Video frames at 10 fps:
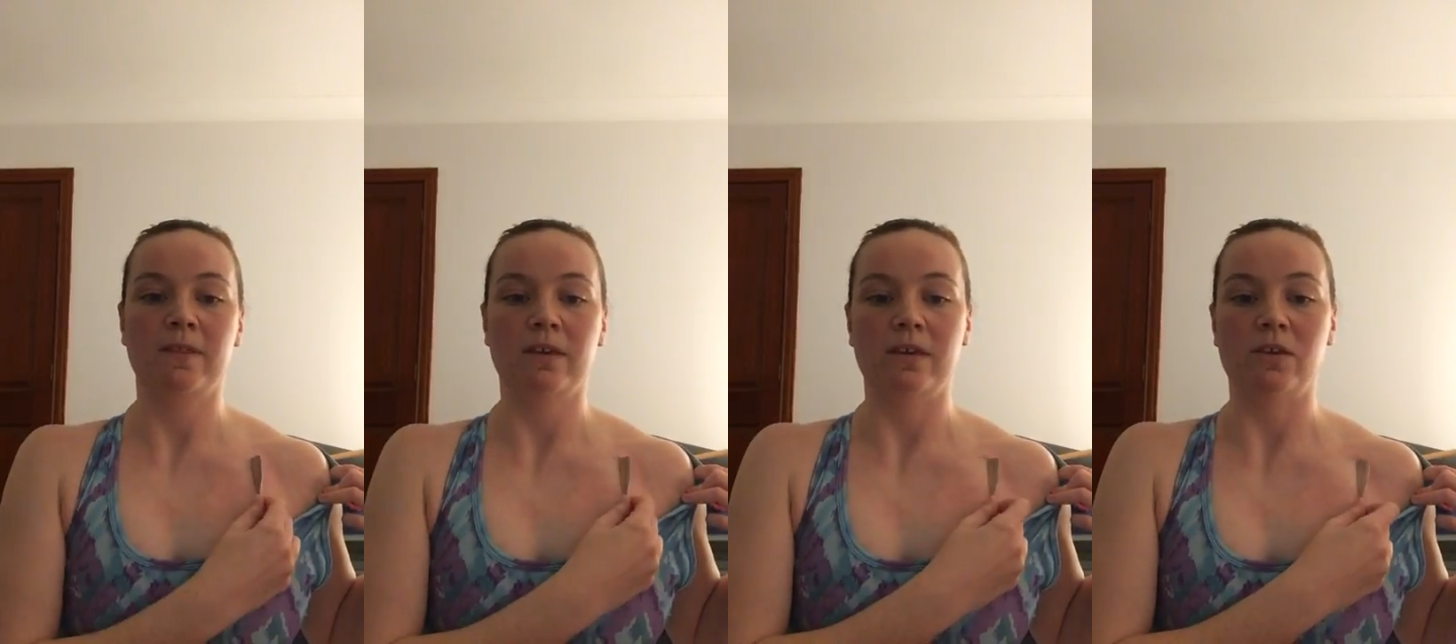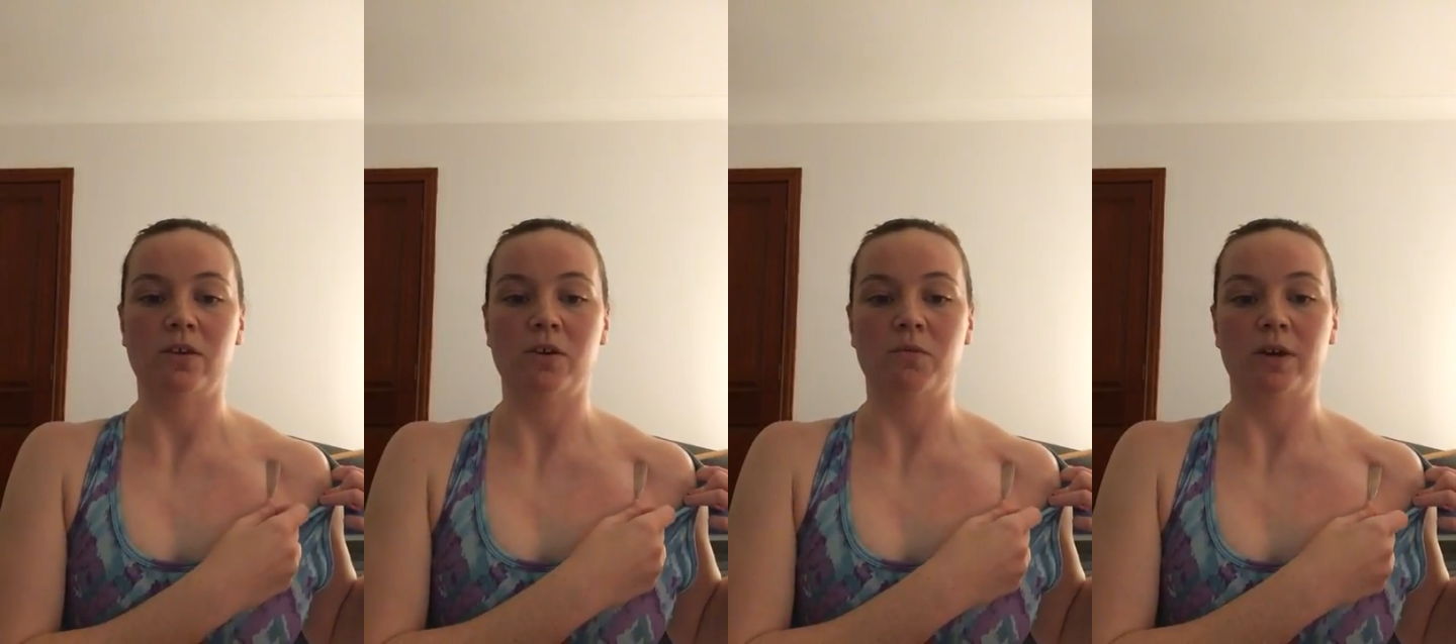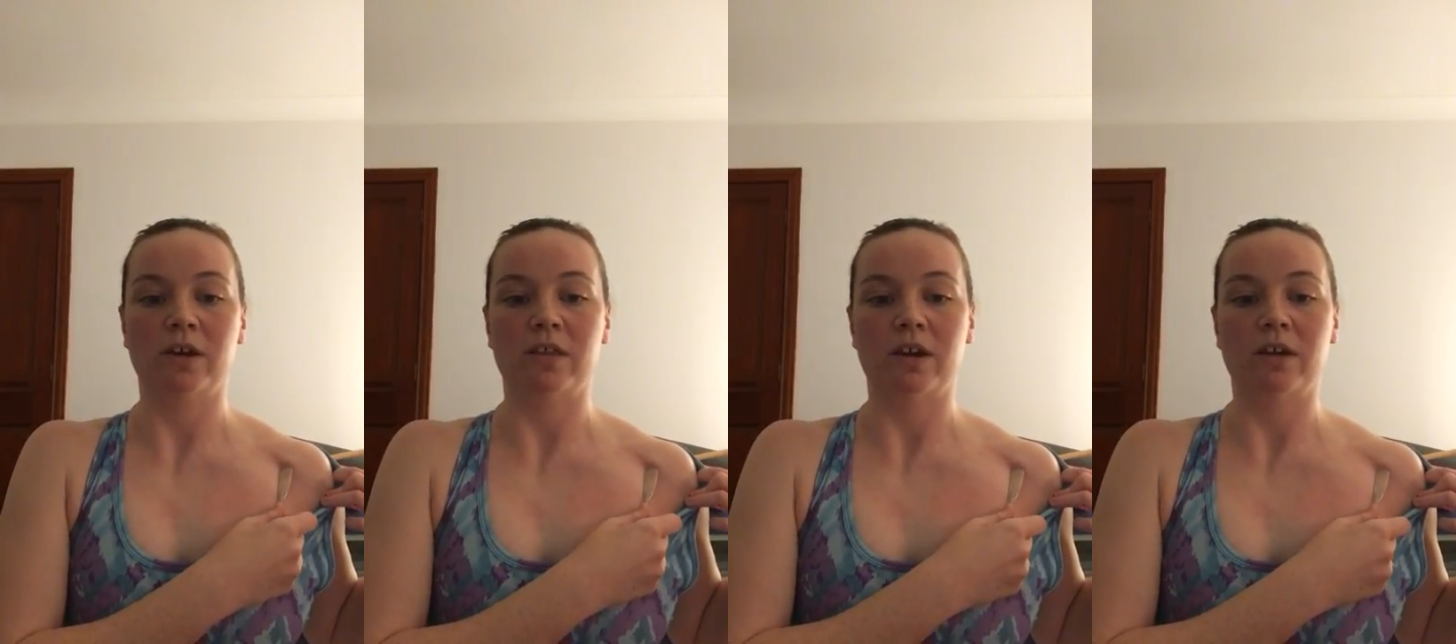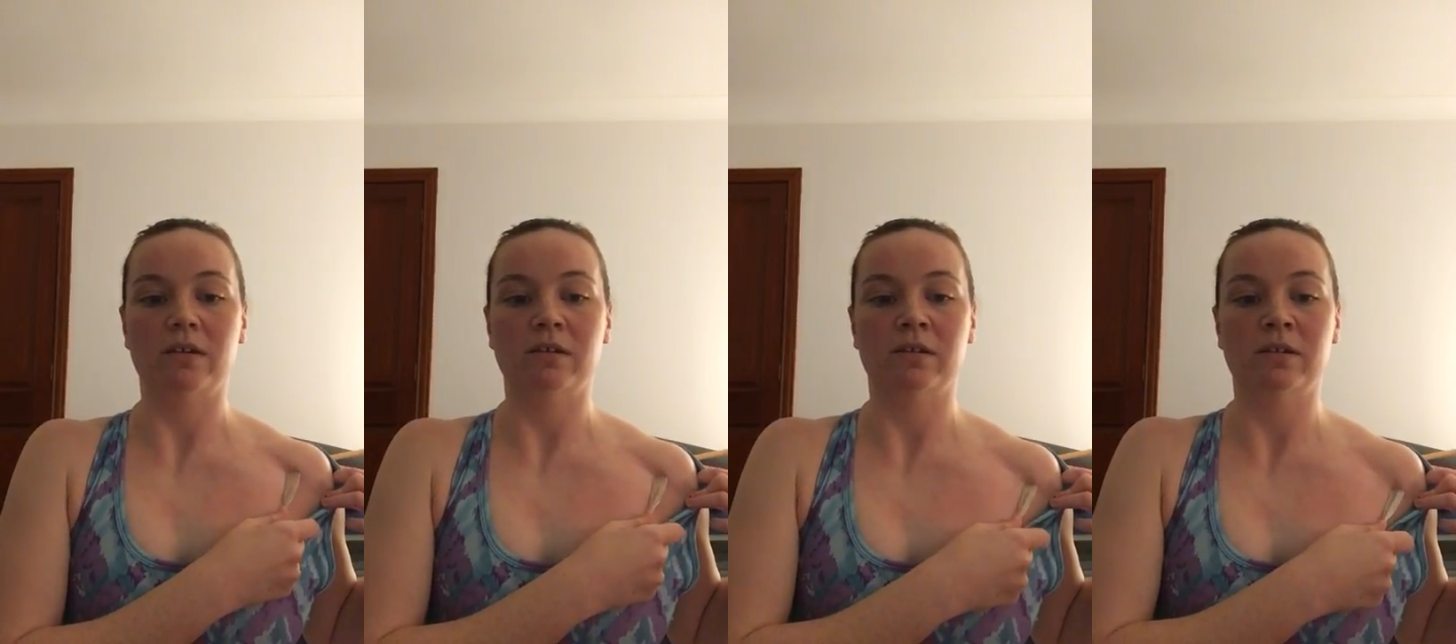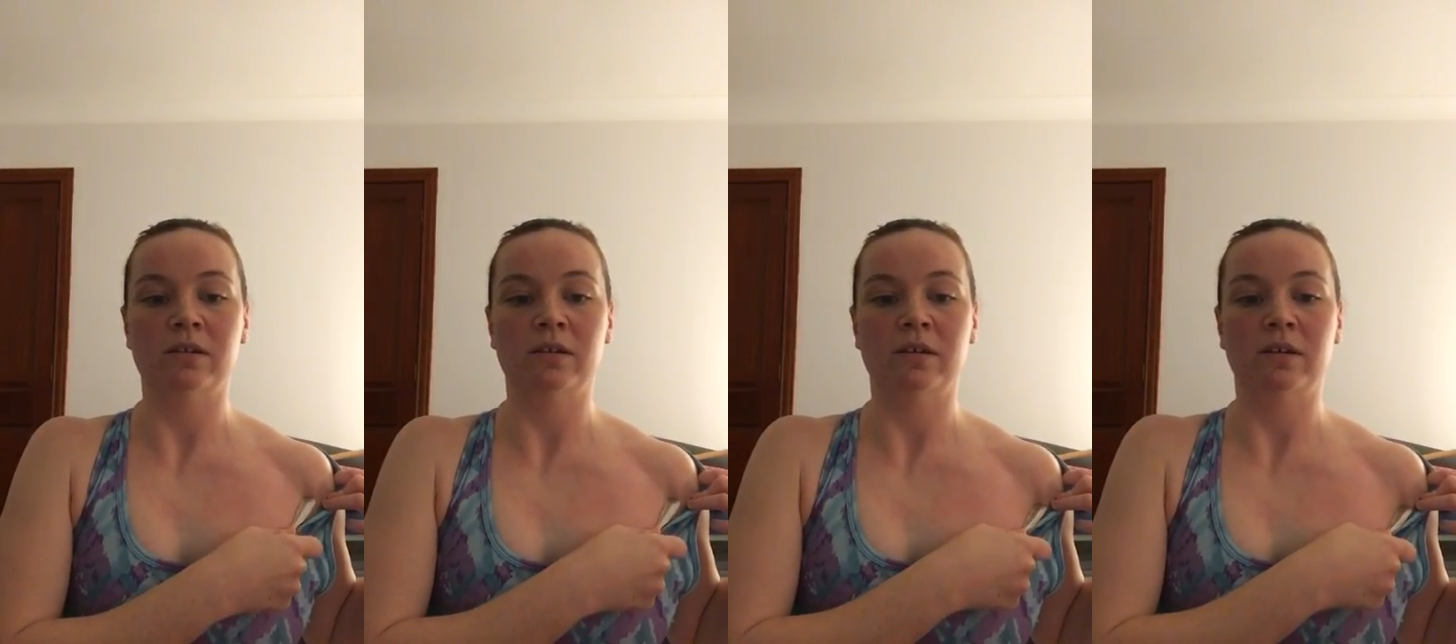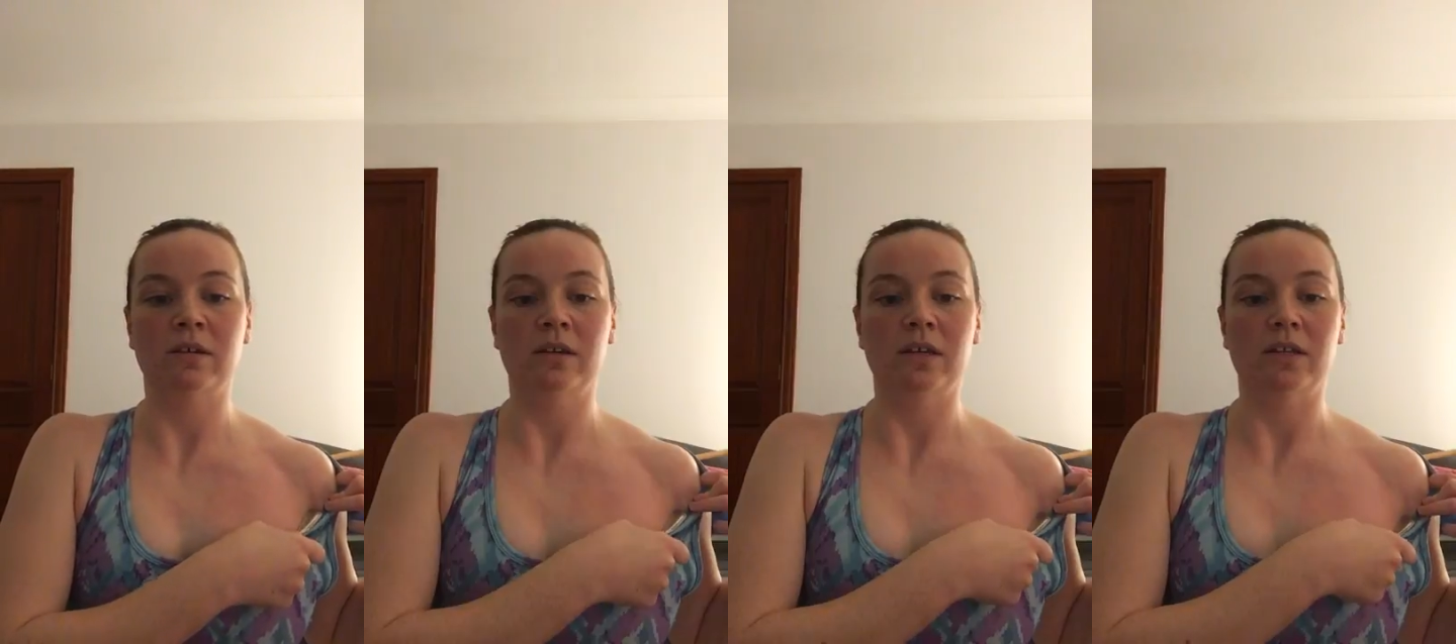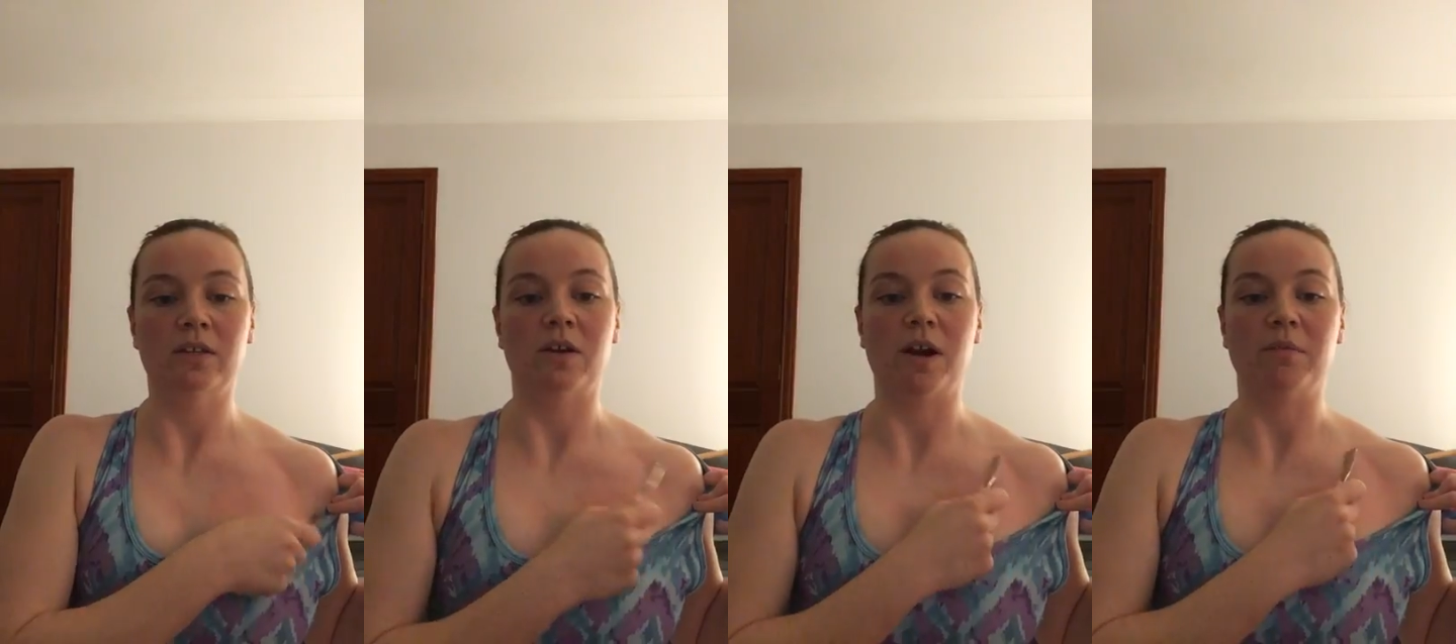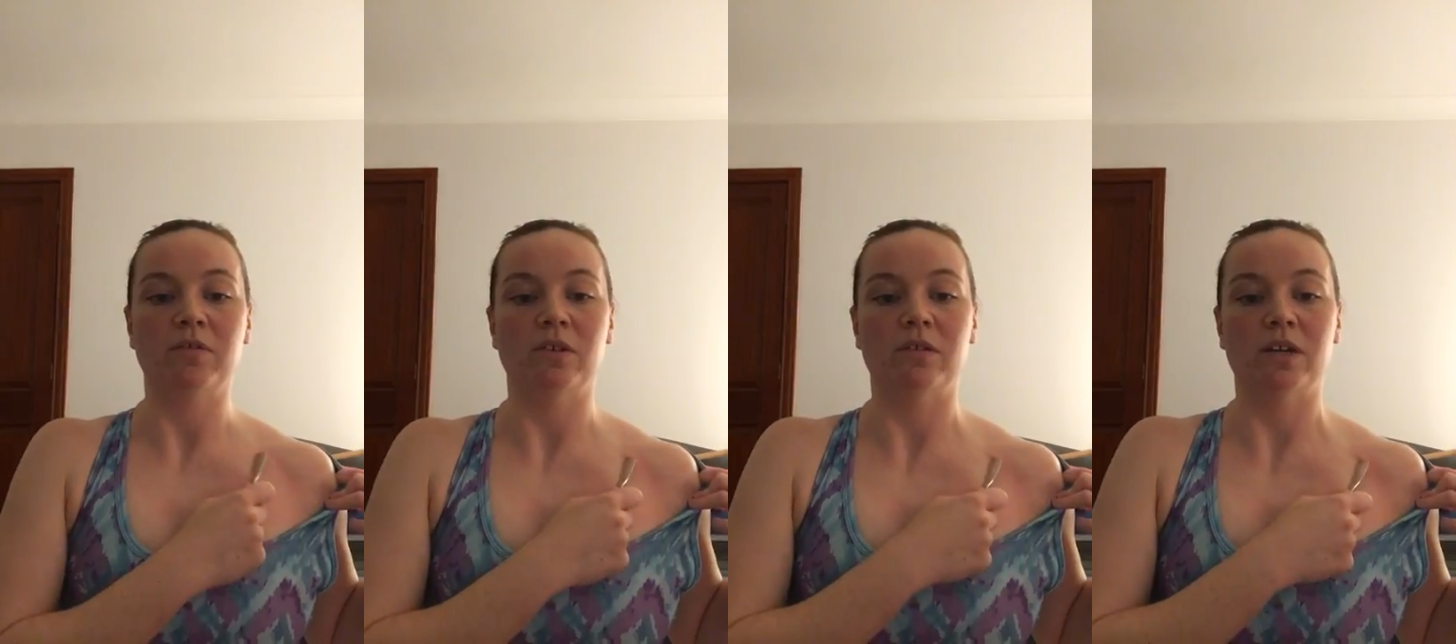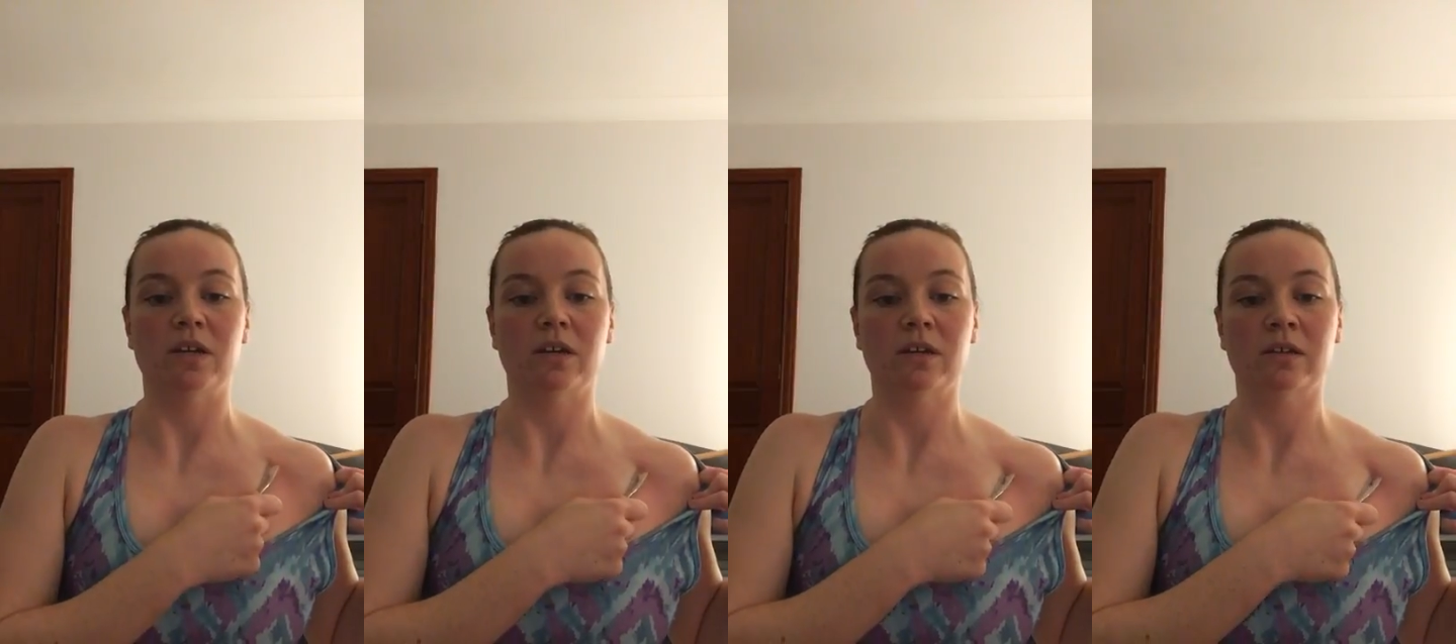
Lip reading: and you can work that into the arm if you like,